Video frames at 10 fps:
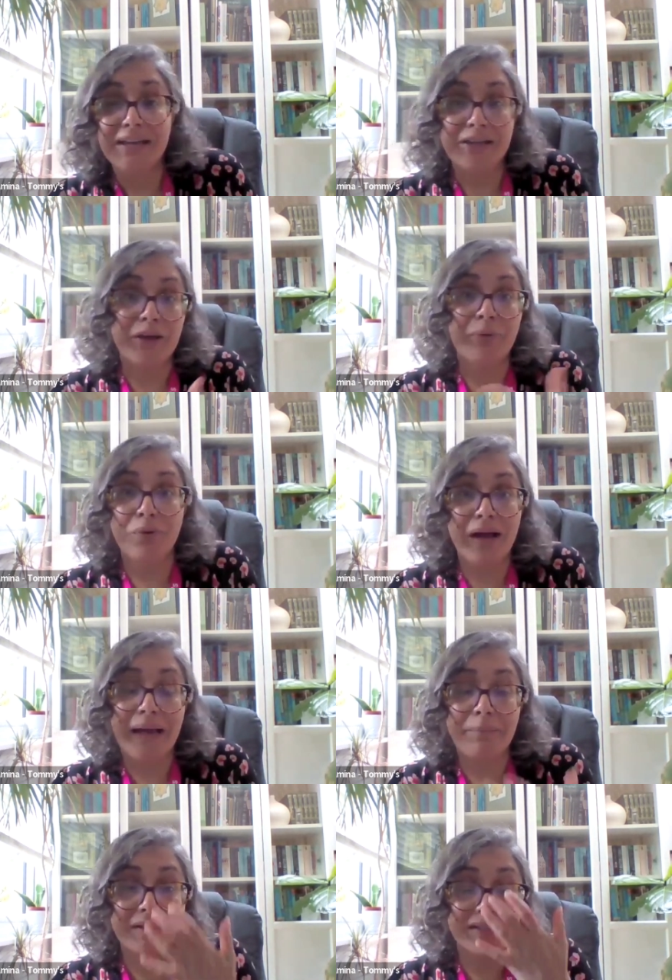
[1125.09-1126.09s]
what
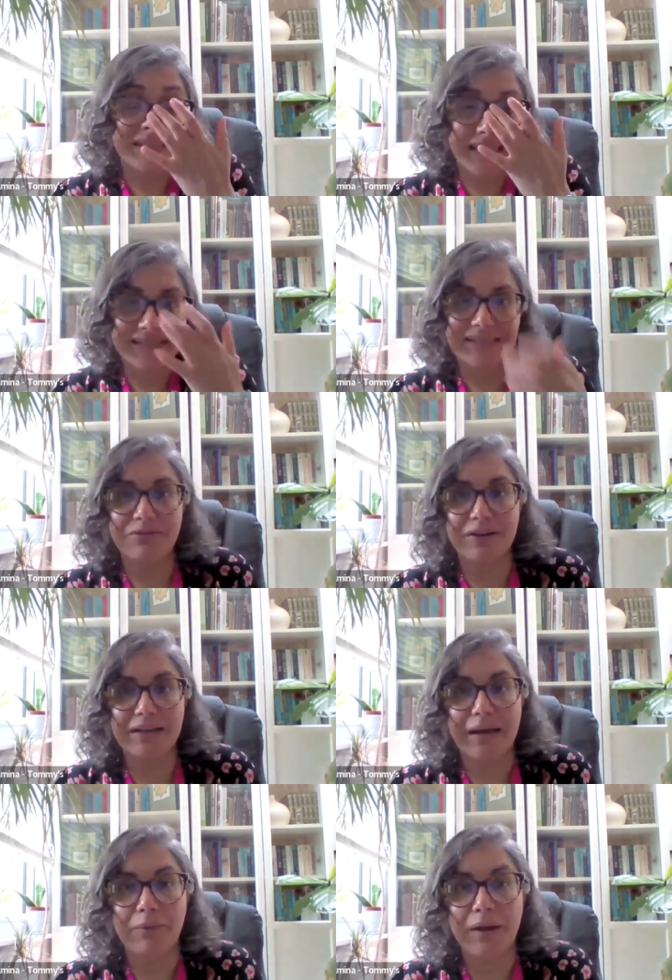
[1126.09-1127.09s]
happens is different in
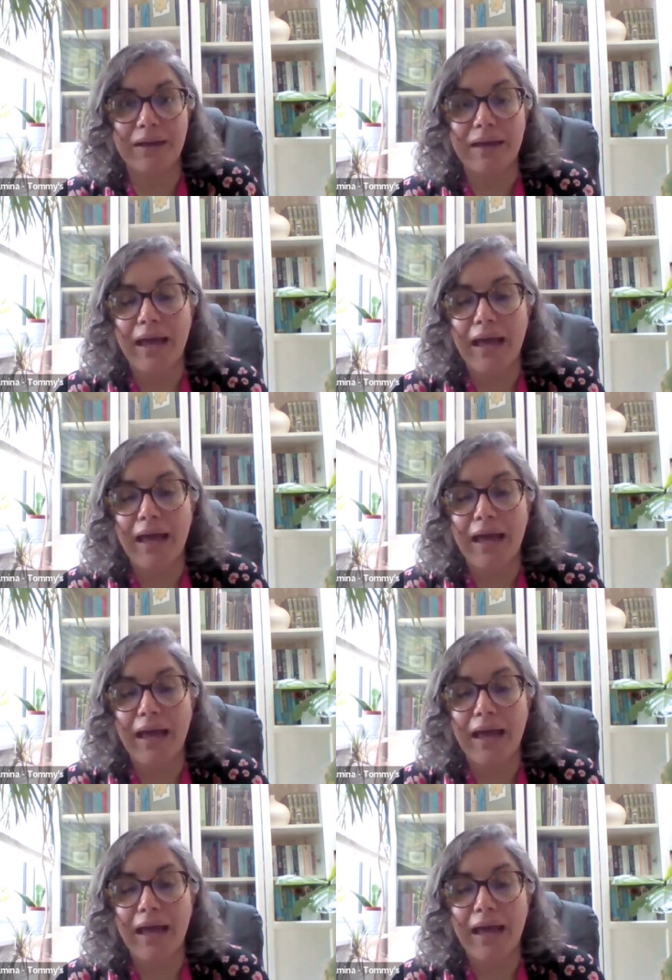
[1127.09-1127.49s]
that way.